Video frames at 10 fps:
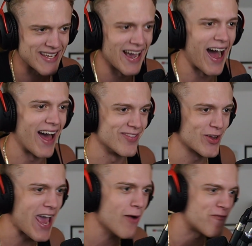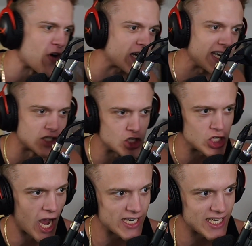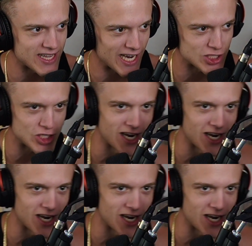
god, look how fucking shiny that shit